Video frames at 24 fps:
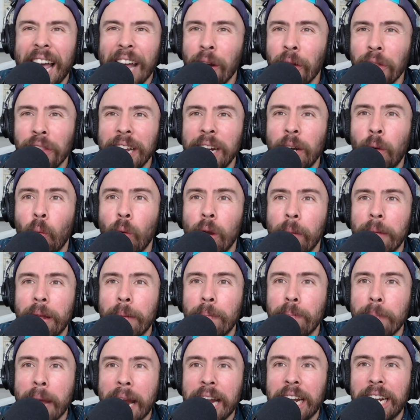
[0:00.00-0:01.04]
I don't think
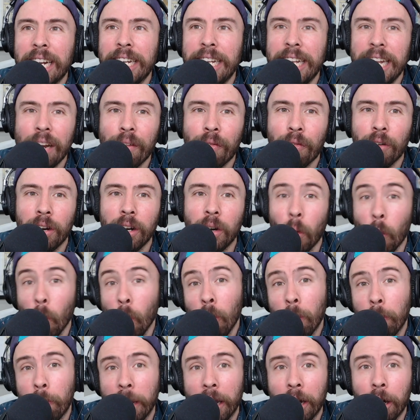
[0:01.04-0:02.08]
women make different
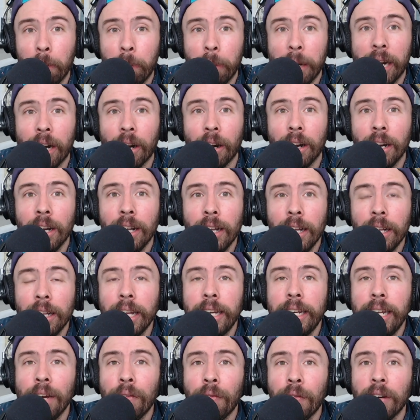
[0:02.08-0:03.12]
or better beer.
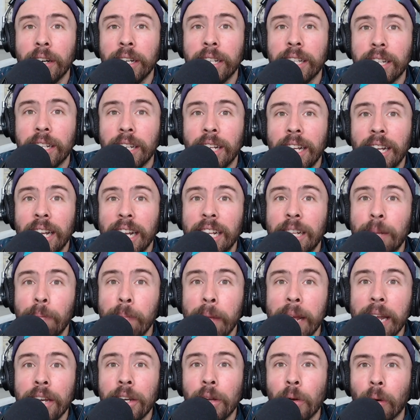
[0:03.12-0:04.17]
The difference is
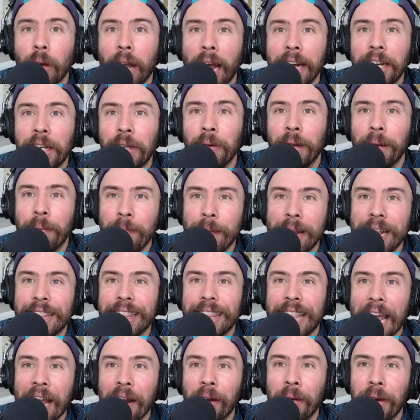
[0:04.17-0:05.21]
men don't like to
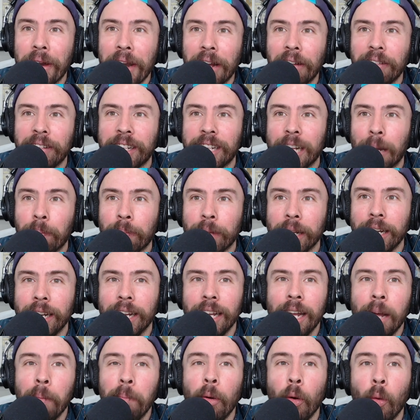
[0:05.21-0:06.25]
admit they don't know something,
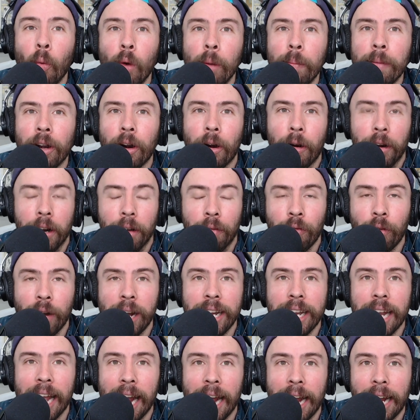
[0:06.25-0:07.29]
but women aren't
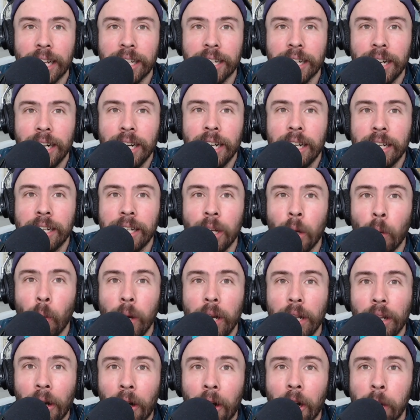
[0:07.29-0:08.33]
afraid to ask, so
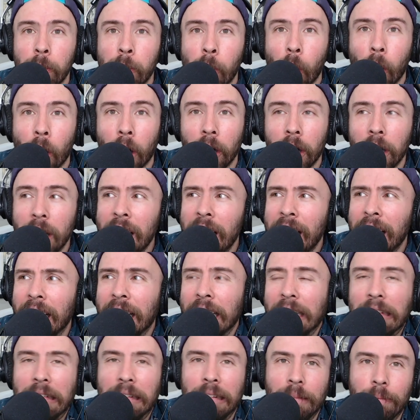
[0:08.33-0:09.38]
we learn more.
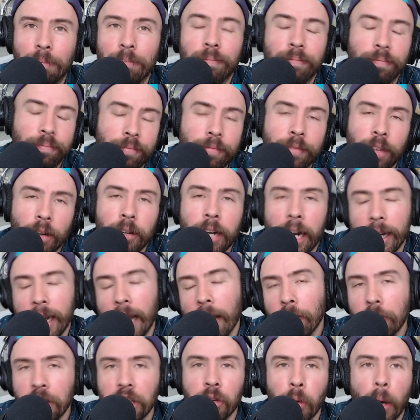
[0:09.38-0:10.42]
Okay,
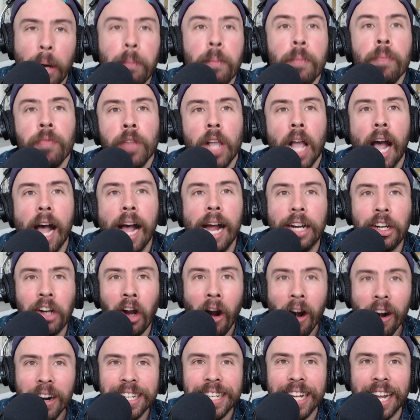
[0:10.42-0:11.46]
yeah, she's right. Uh,
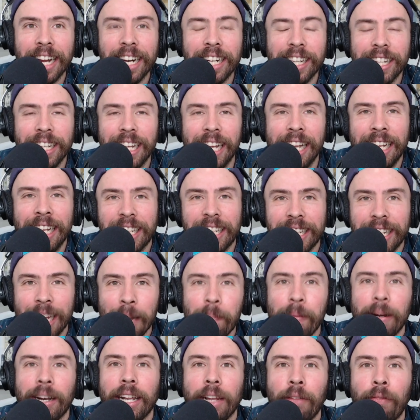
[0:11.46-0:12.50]
Cartets is
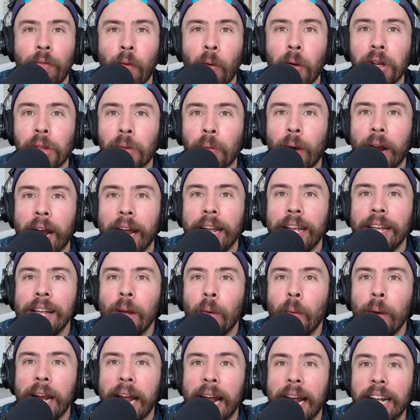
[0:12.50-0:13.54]
typically forthright
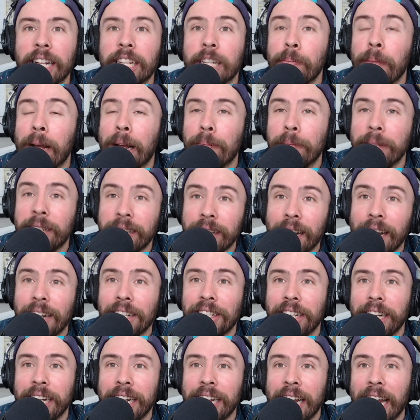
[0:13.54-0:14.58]
when asked about
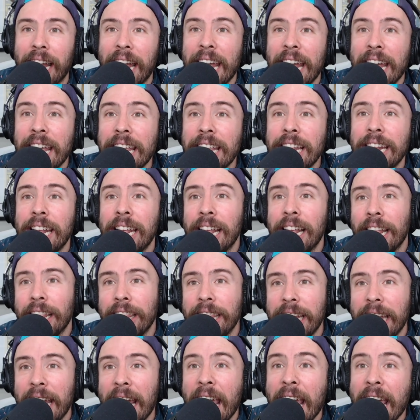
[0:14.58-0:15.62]
misogyny in
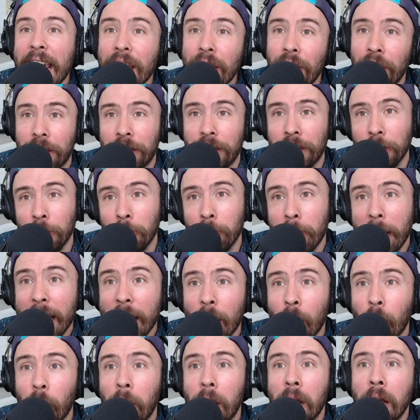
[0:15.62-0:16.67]
the hitherto
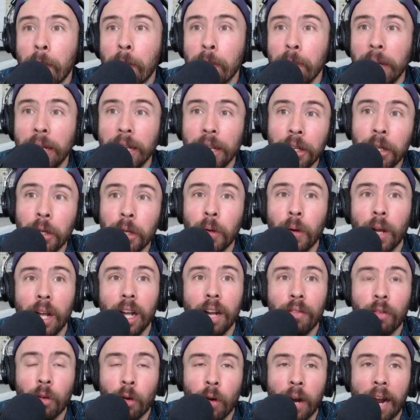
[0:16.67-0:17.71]
male milieu
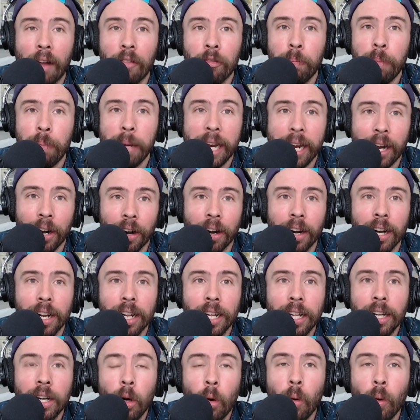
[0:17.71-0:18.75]
of craft beer.
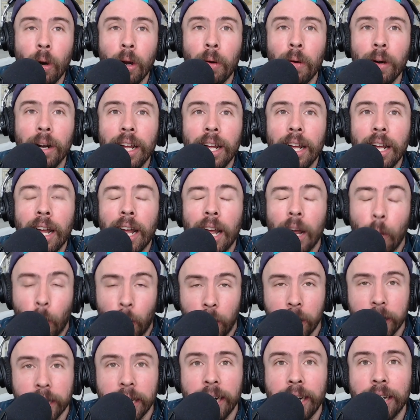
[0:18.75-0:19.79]
Quote, I
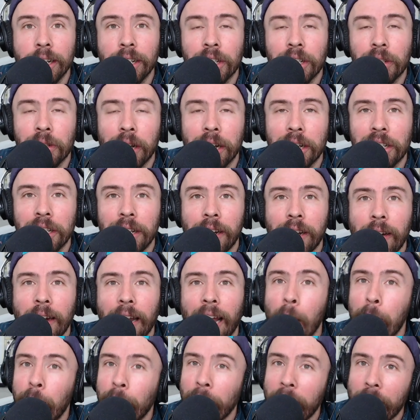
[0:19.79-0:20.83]
worked in construction.
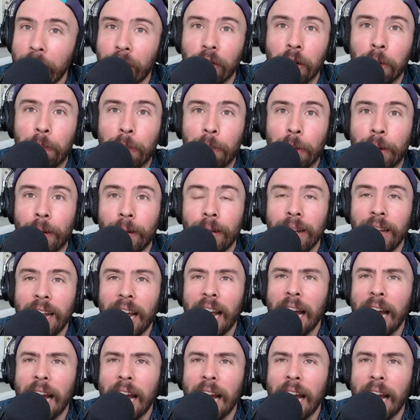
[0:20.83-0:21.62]
I played football.